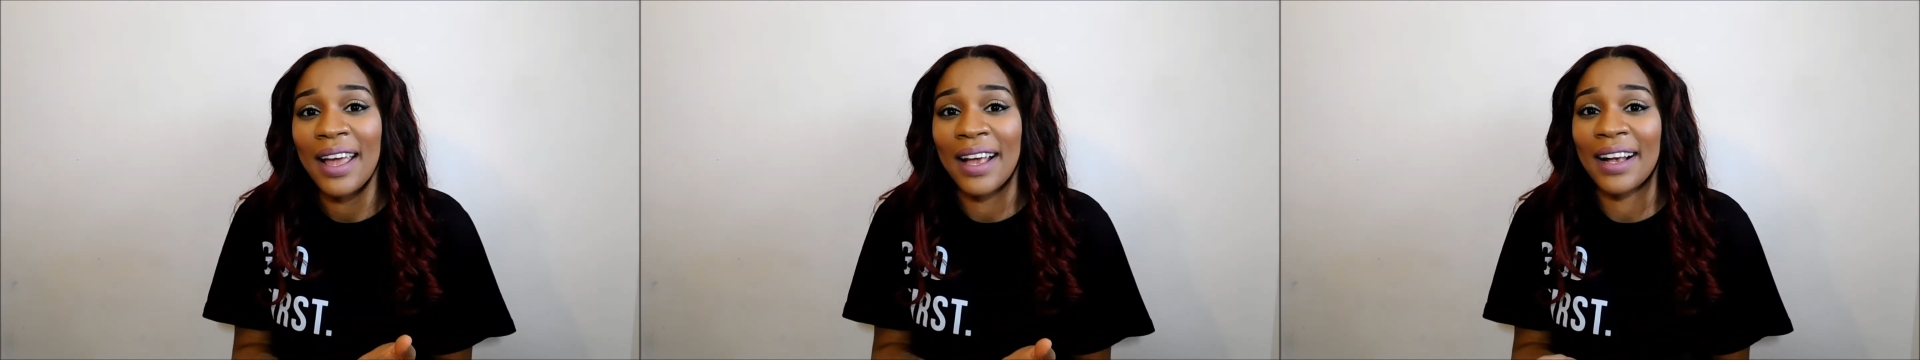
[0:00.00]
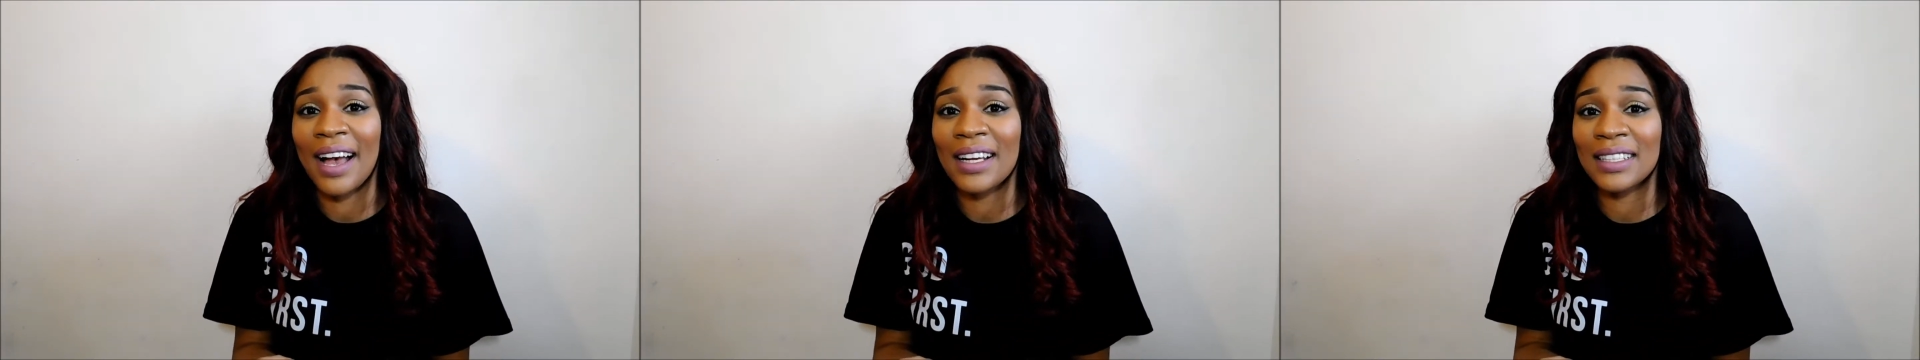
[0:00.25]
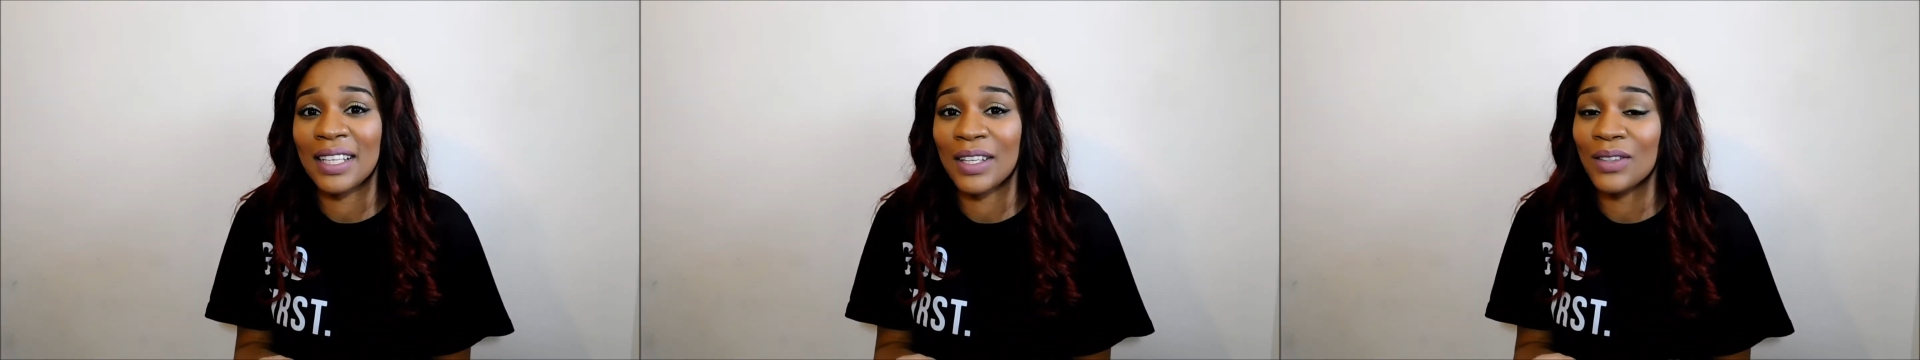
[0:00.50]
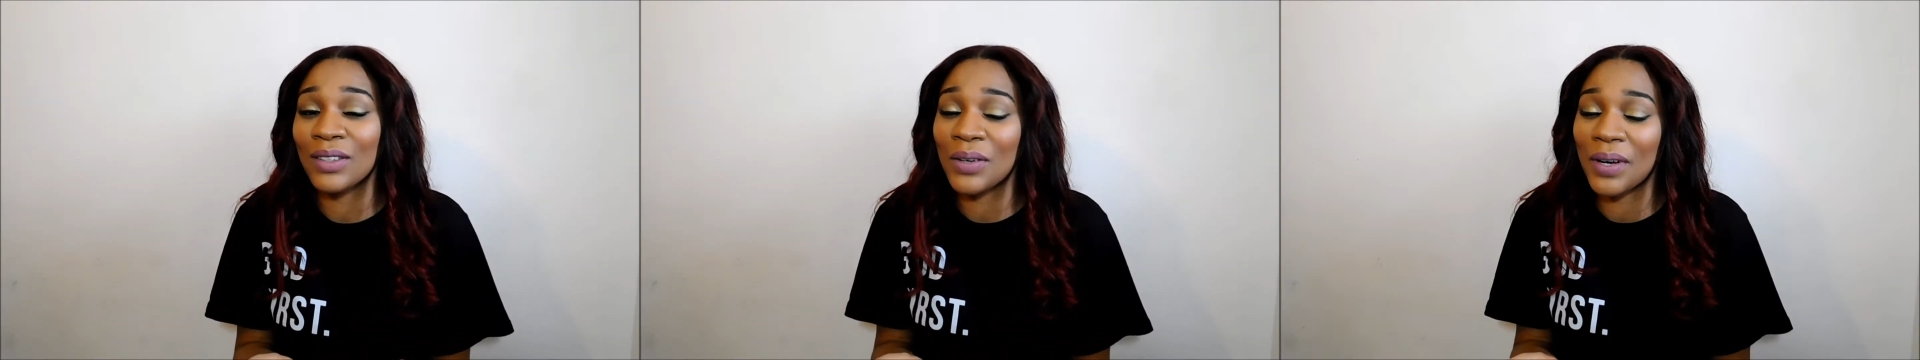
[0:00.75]
And God is
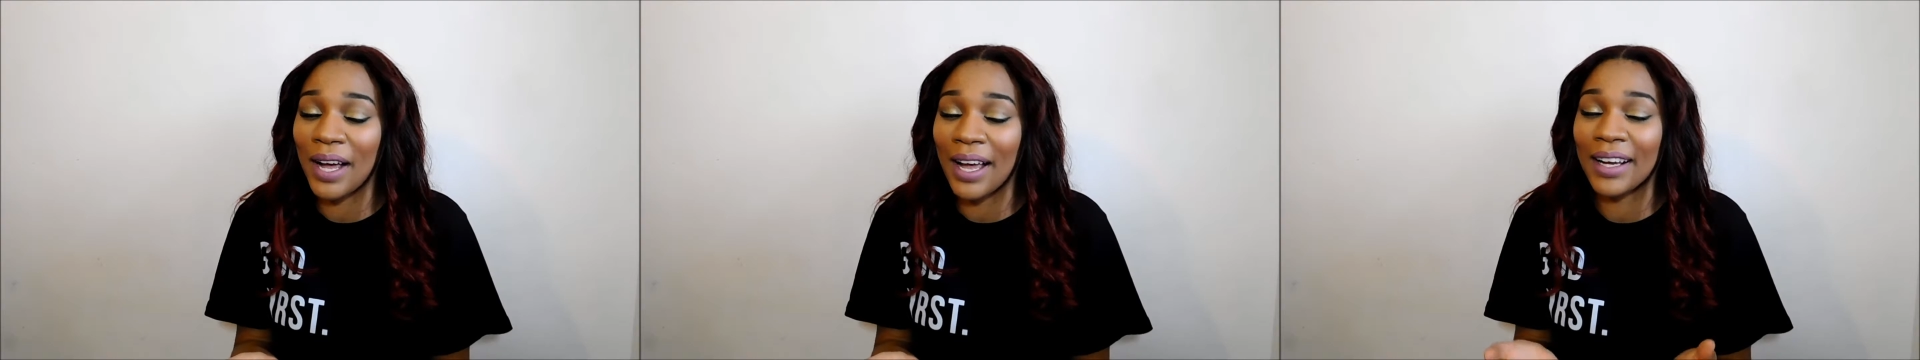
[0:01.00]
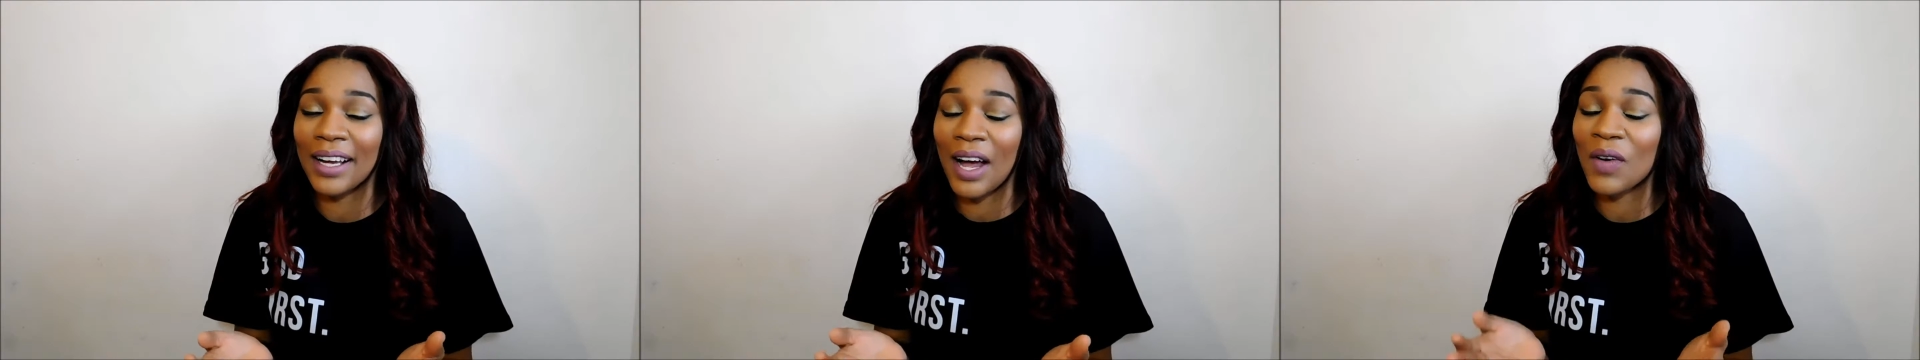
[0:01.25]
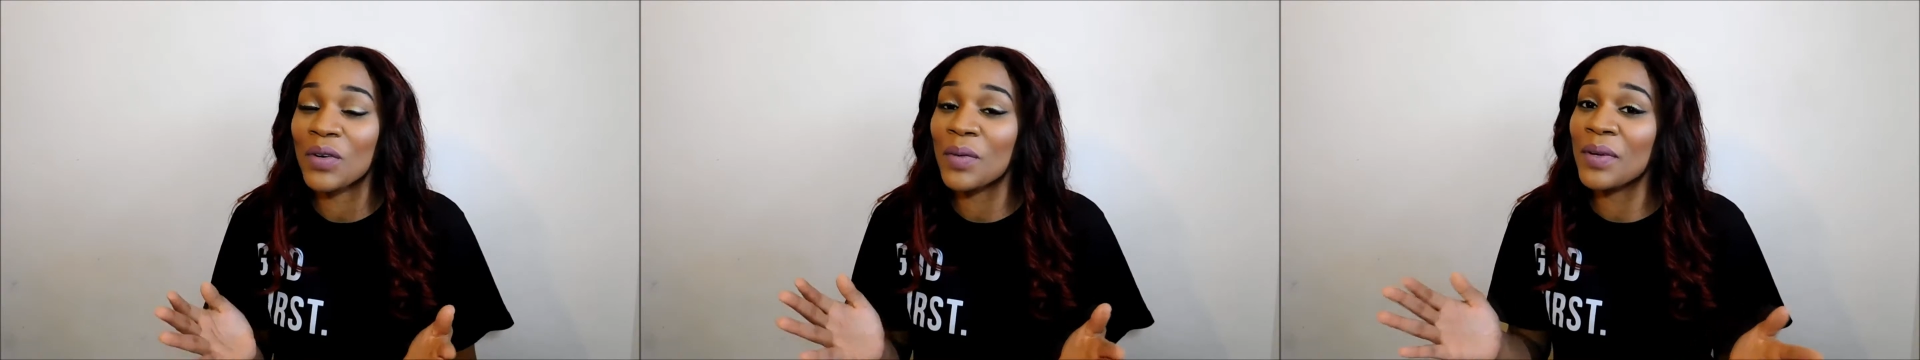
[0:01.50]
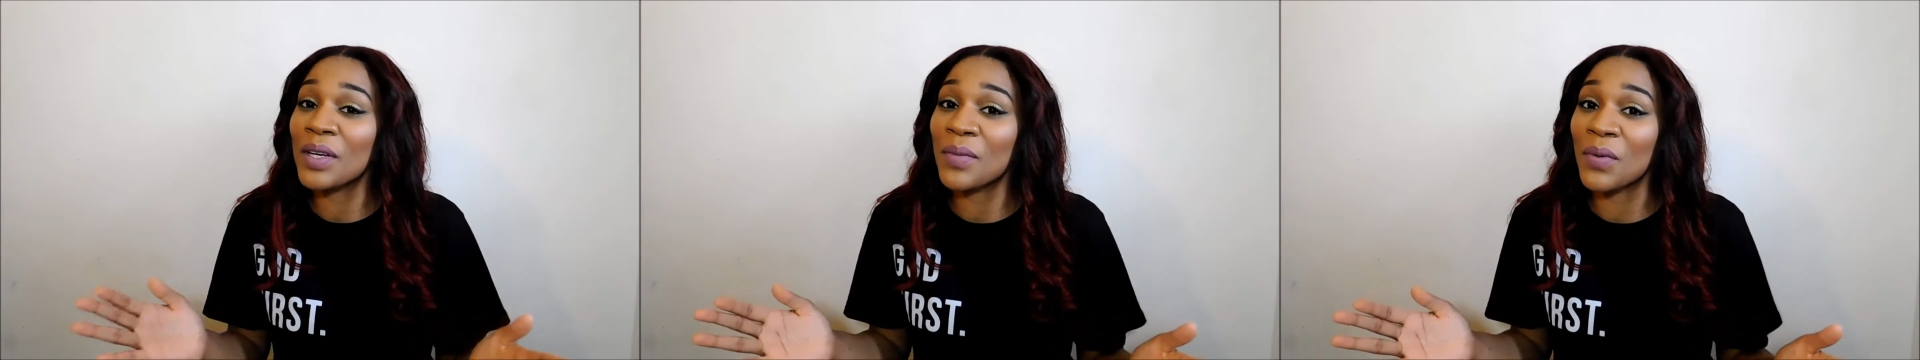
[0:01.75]
like, God want
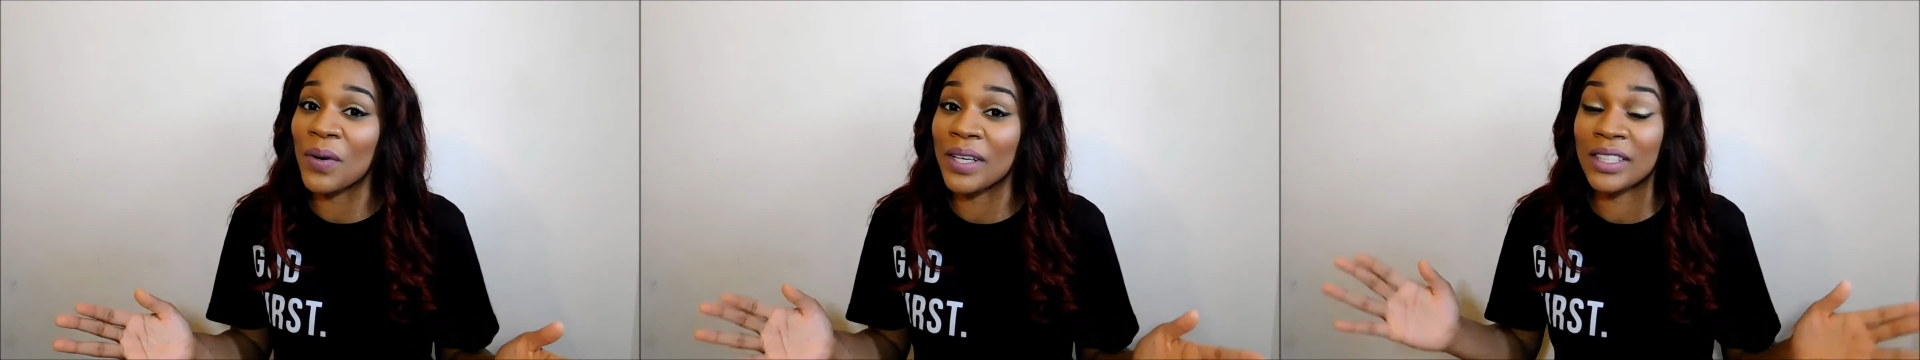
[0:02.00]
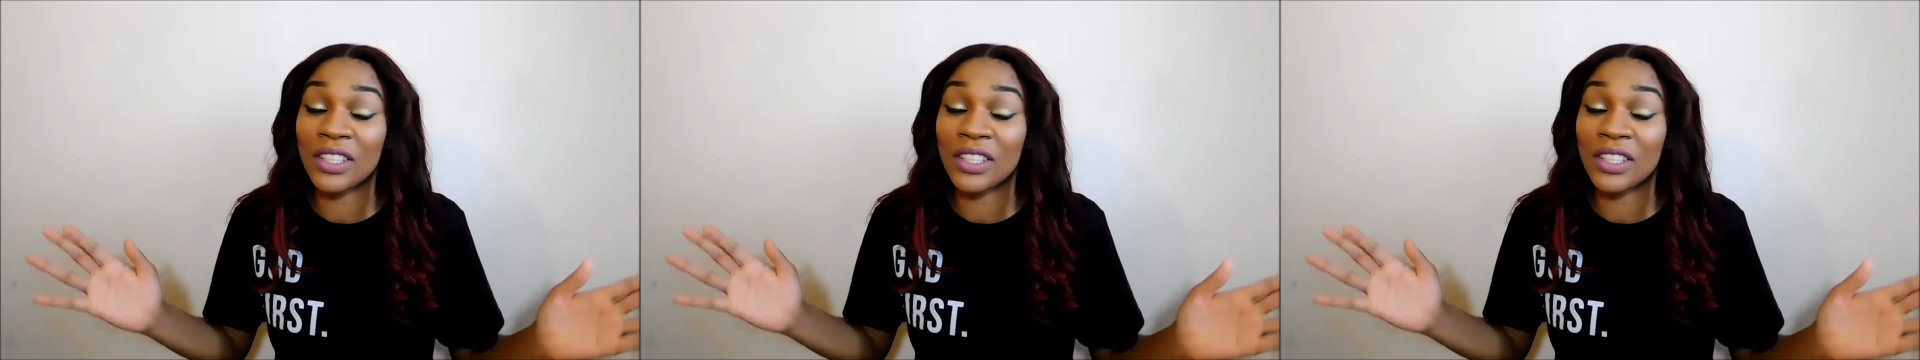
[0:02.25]
to be number one.